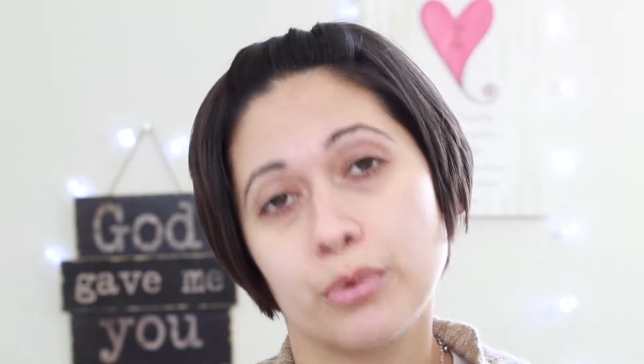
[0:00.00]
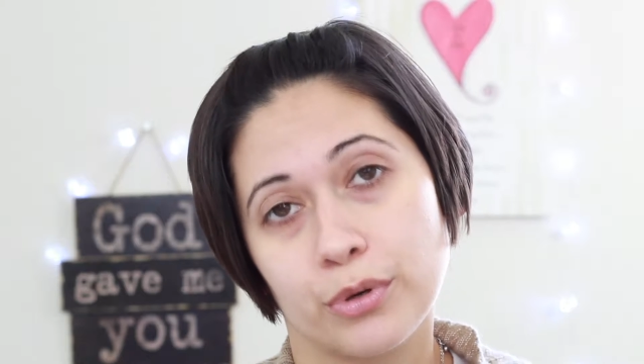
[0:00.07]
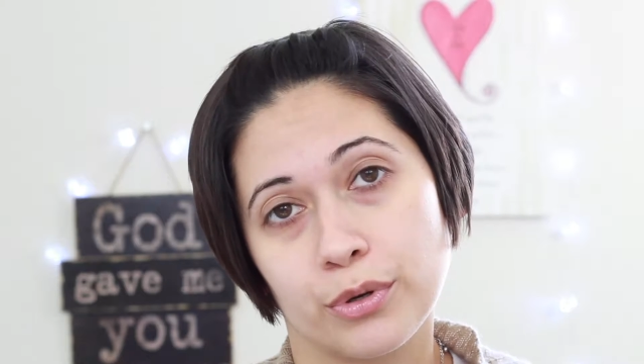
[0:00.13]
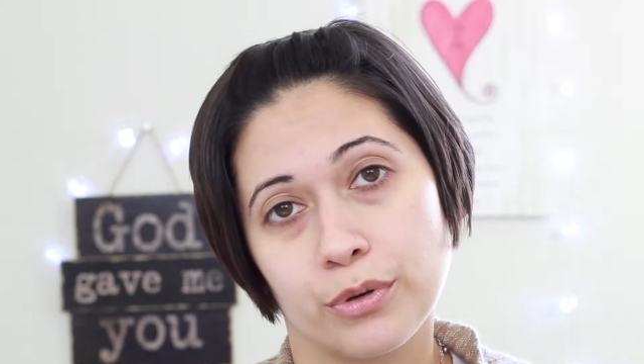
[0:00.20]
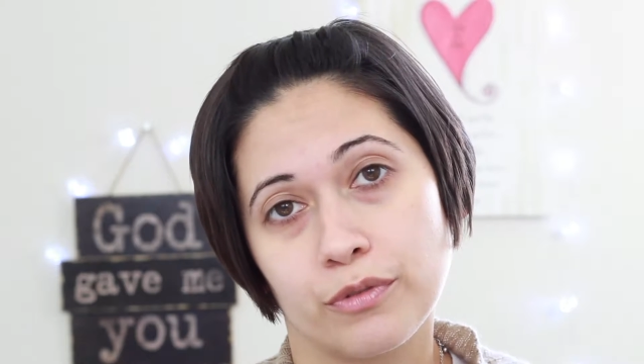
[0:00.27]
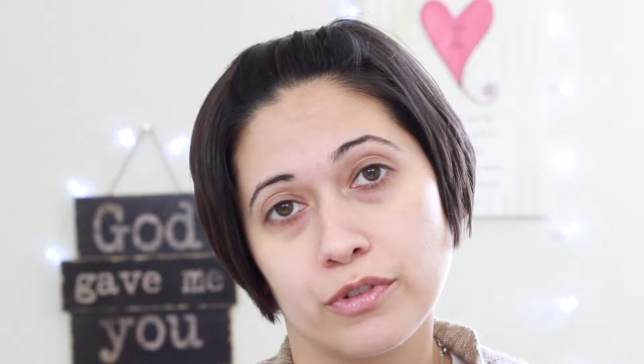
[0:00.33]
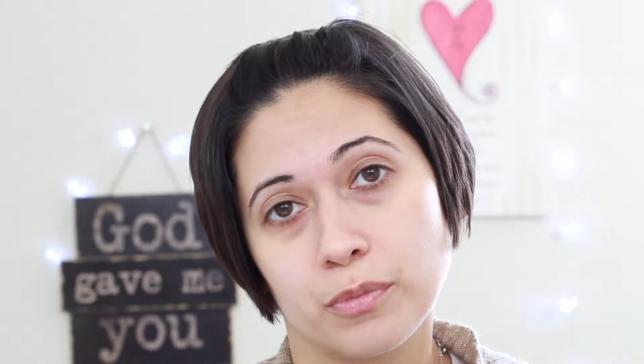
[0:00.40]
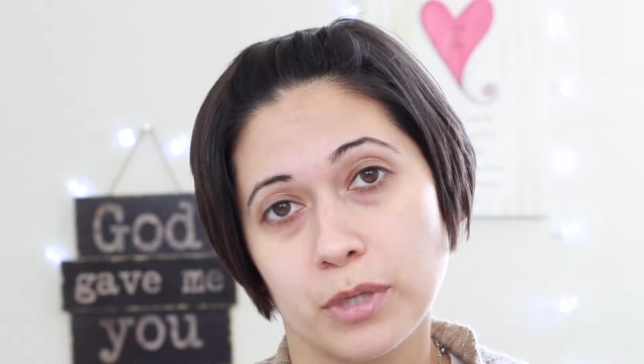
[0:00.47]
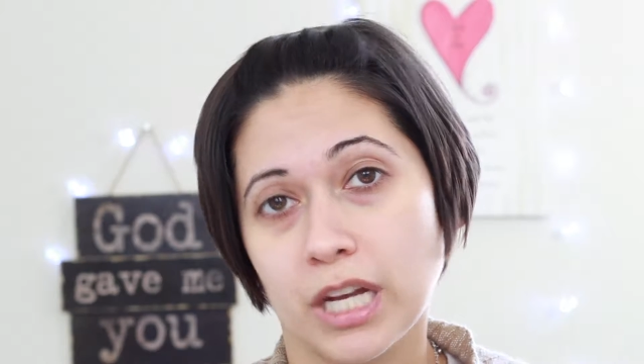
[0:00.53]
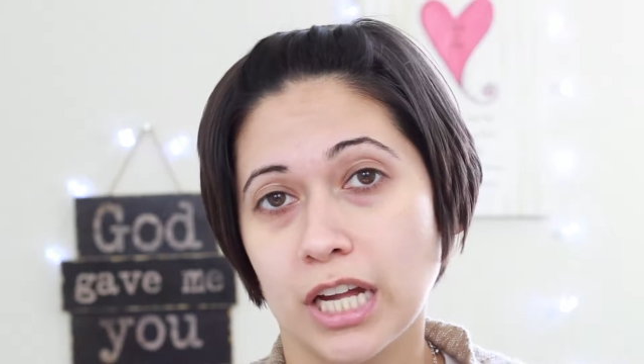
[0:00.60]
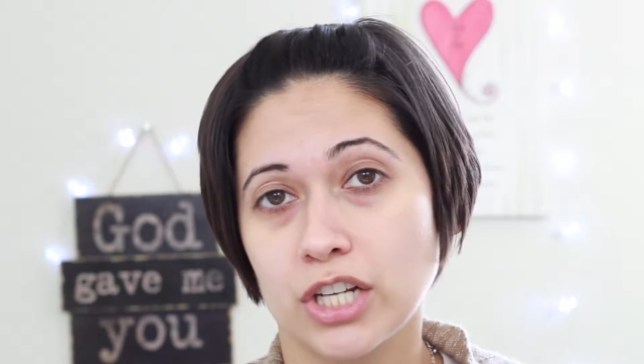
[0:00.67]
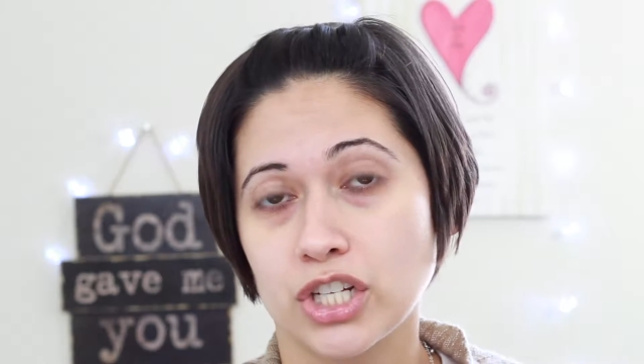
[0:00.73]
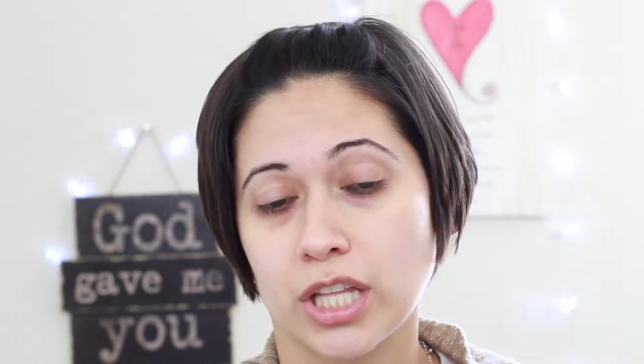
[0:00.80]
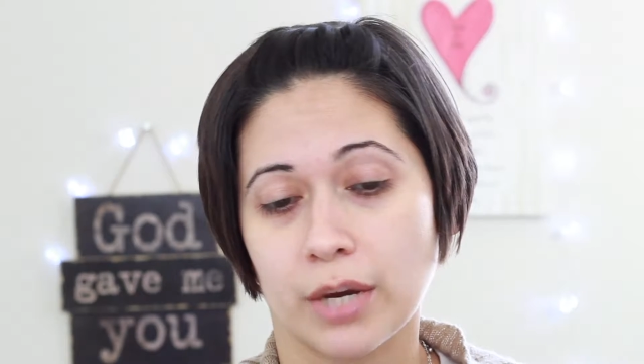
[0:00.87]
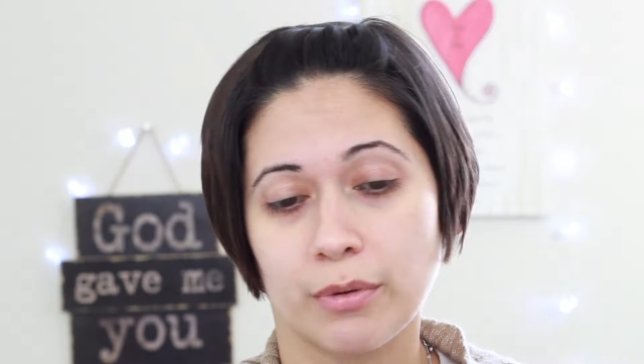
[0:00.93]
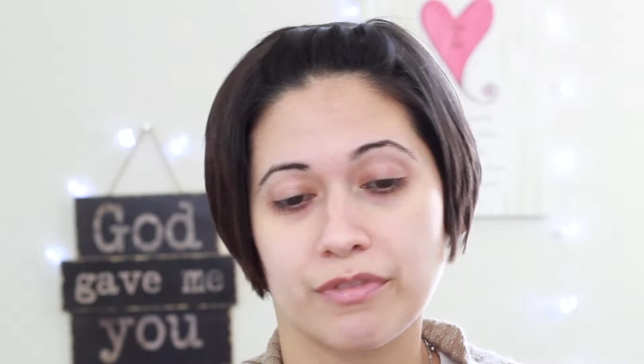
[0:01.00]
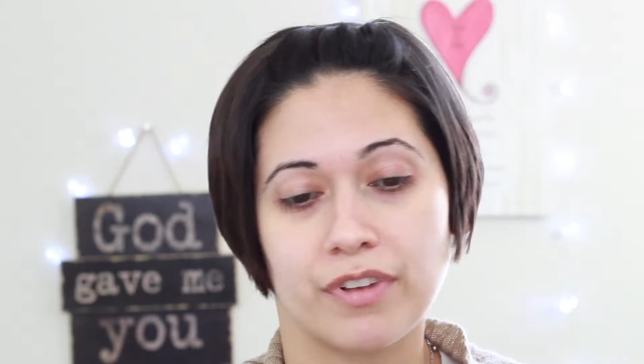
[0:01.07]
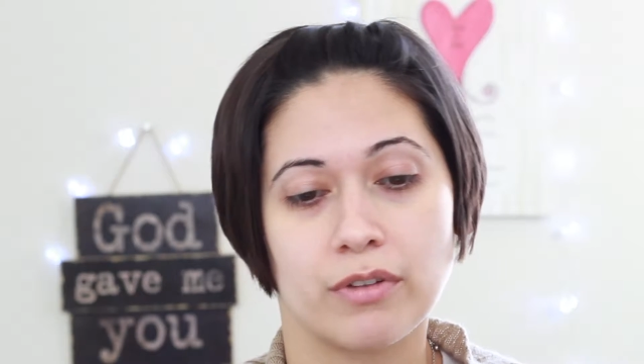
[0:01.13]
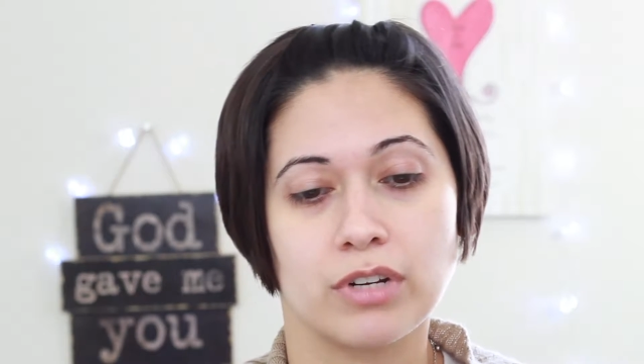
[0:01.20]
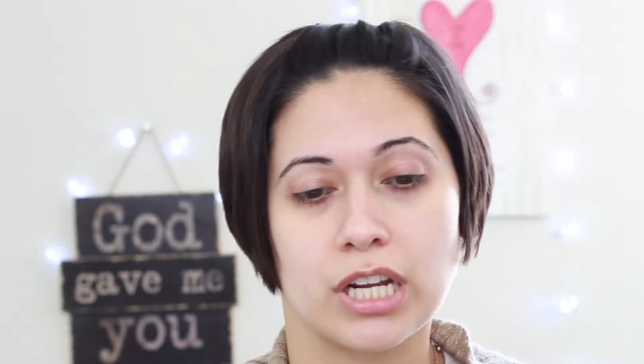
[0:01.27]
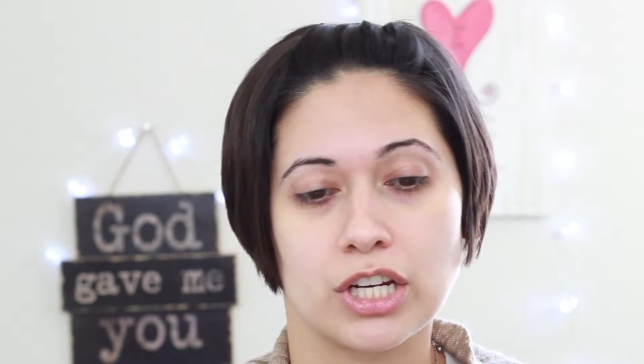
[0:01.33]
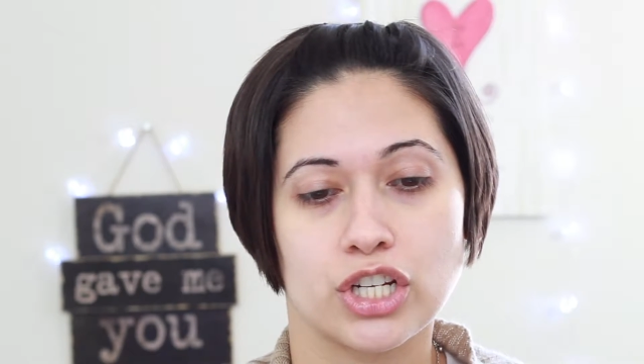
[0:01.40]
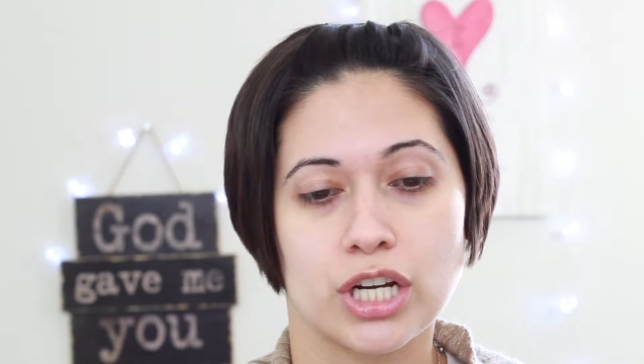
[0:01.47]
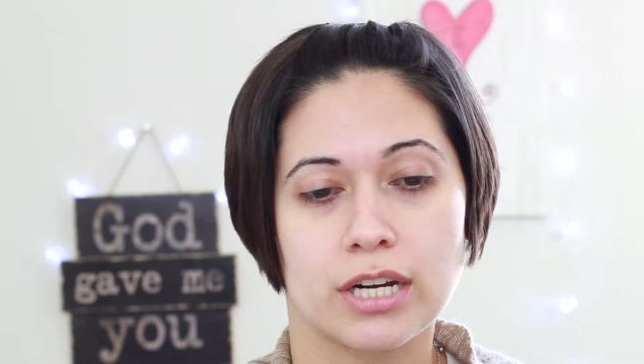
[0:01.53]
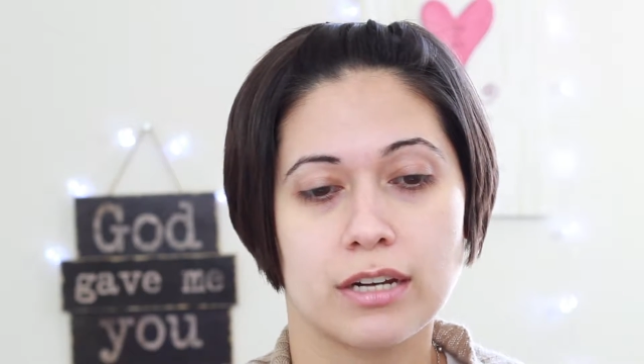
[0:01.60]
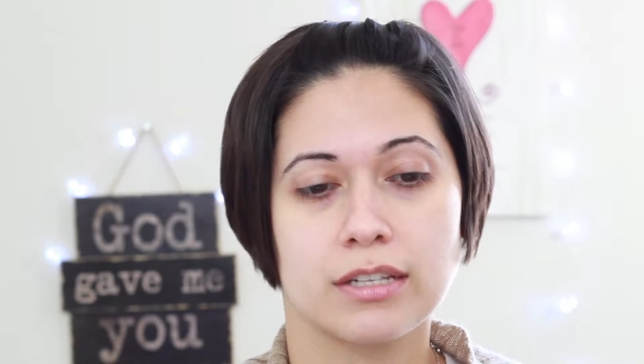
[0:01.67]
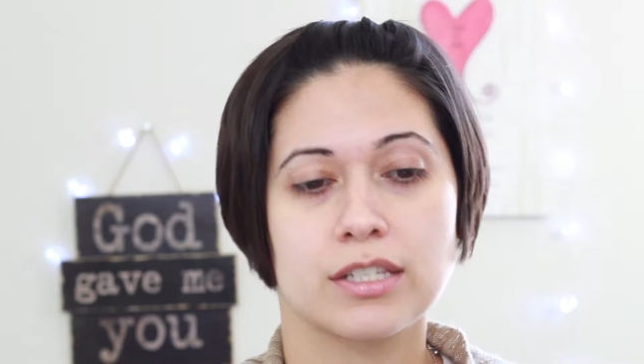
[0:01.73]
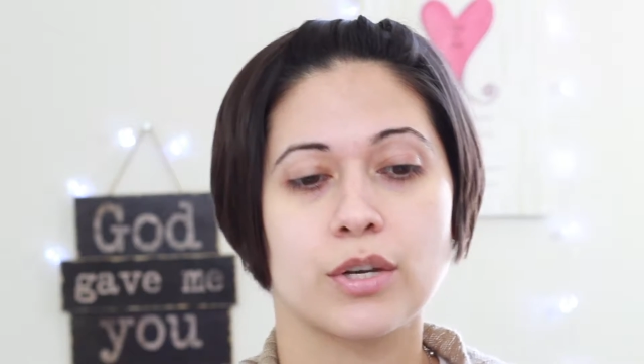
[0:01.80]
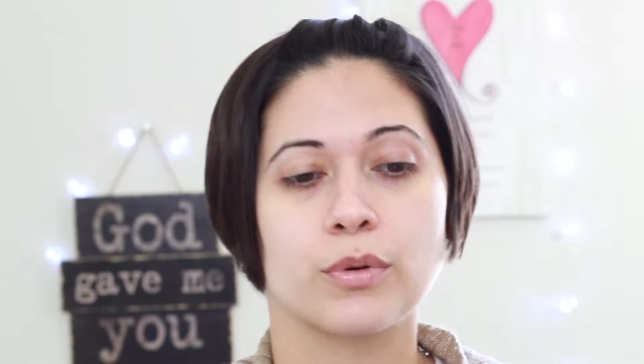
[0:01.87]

improved BH Liquid Foundation.